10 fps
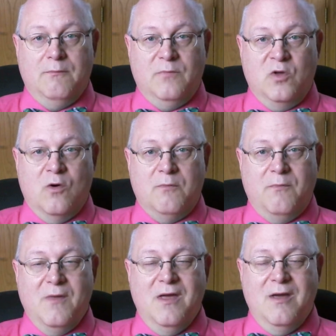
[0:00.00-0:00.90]
You're
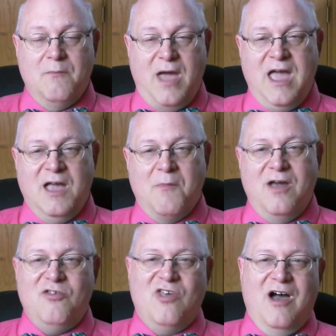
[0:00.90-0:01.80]
paying
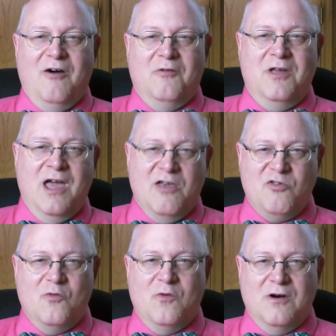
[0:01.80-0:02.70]
my salary, as
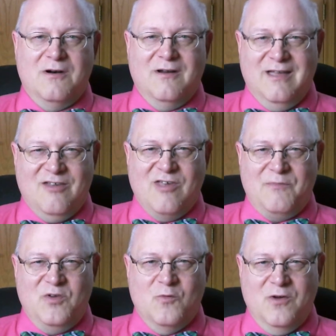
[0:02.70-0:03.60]
it were,
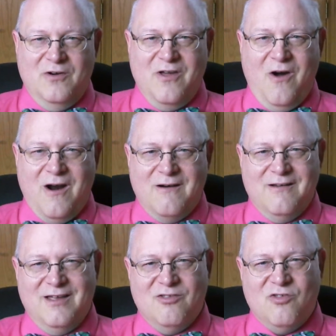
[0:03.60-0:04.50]
except you really are.
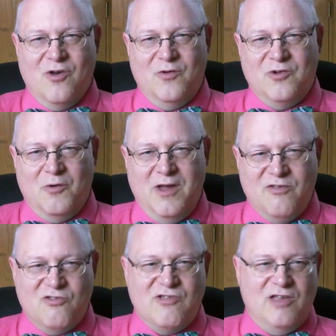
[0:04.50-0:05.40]
And so don't
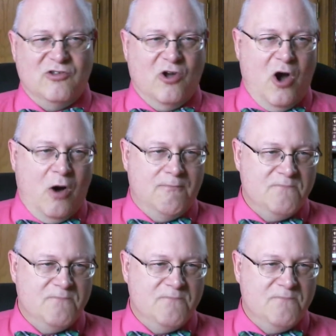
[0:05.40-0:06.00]
hesitate to call.